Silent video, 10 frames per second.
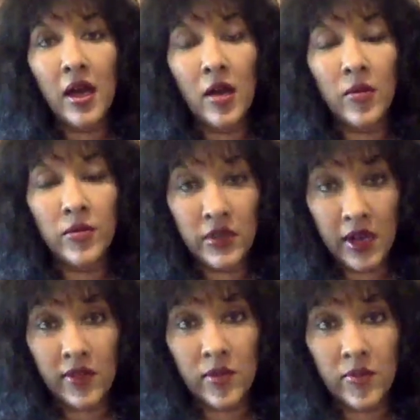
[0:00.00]
to
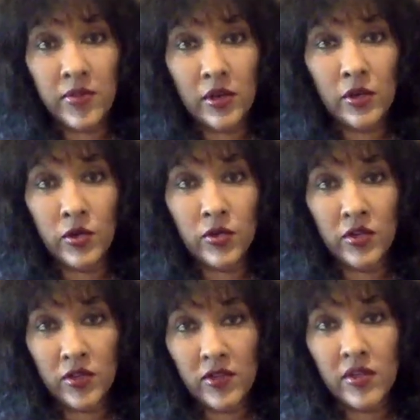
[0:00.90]
get some
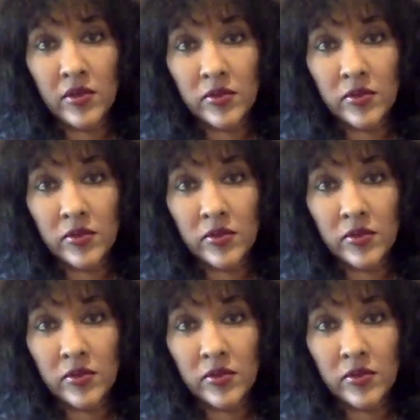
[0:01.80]
solutions.